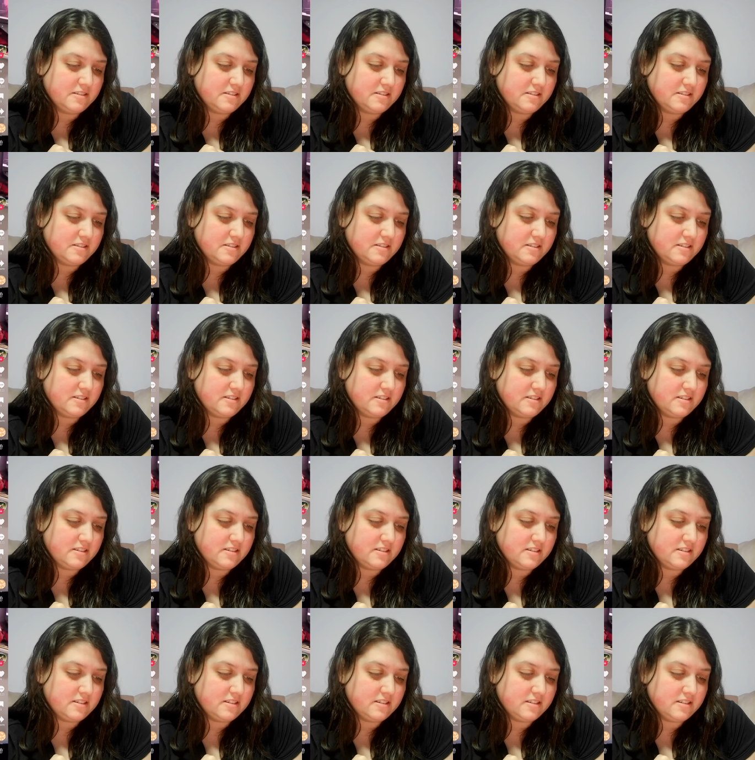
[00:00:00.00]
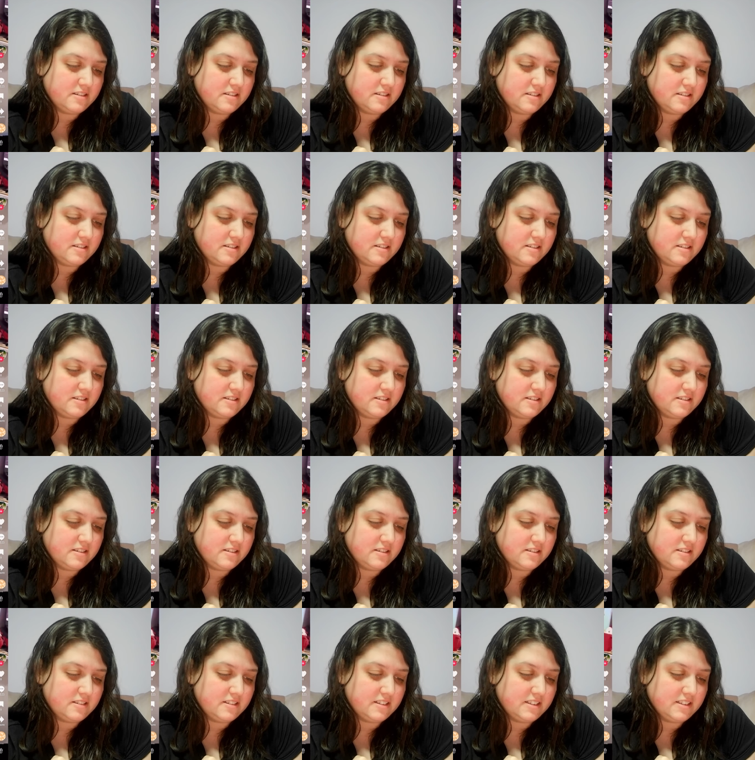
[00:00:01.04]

(silence)